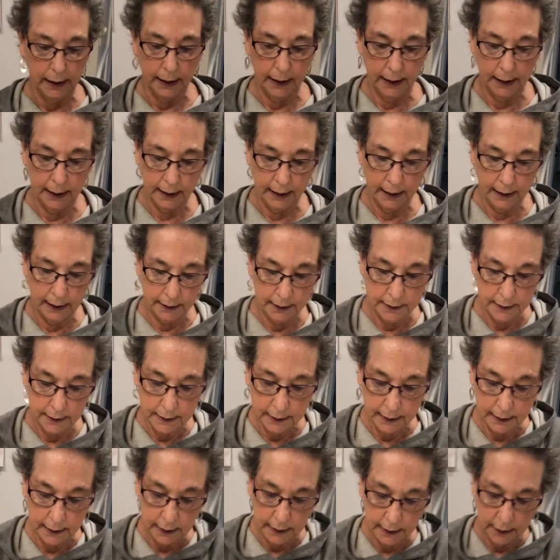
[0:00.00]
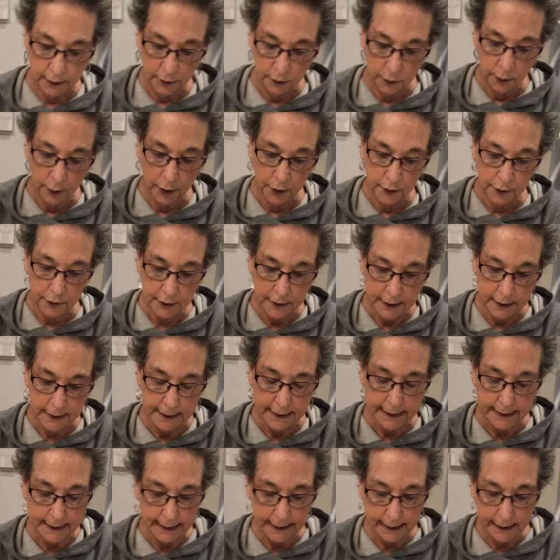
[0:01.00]
and in order to
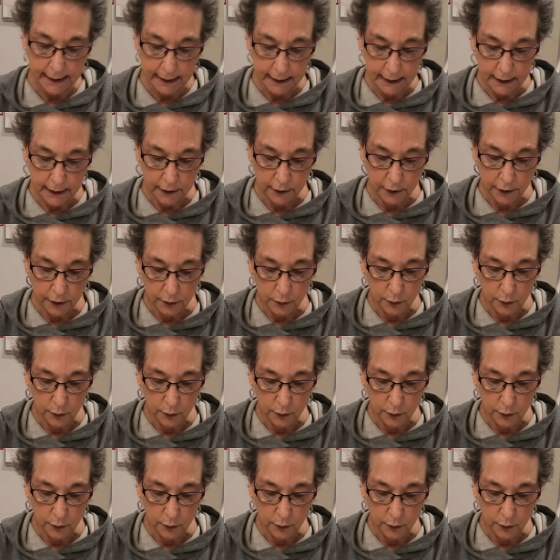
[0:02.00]
see